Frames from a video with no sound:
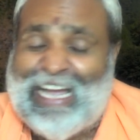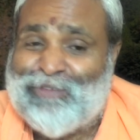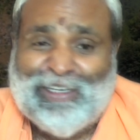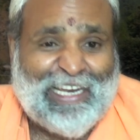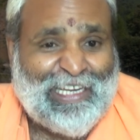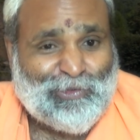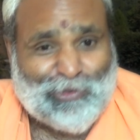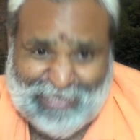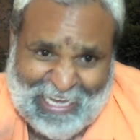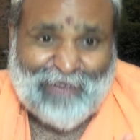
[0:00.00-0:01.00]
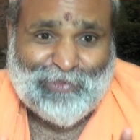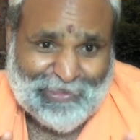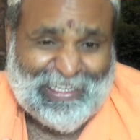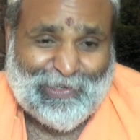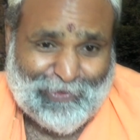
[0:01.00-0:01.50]
I'm not telling jokes, I have
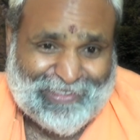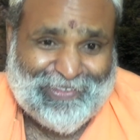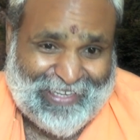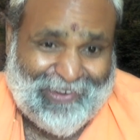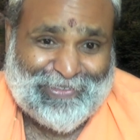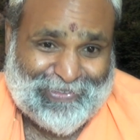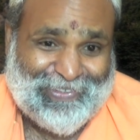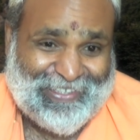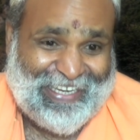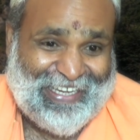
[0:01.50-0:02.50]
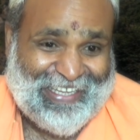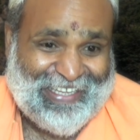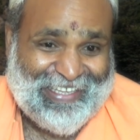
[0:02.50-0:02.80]
done that also, okay?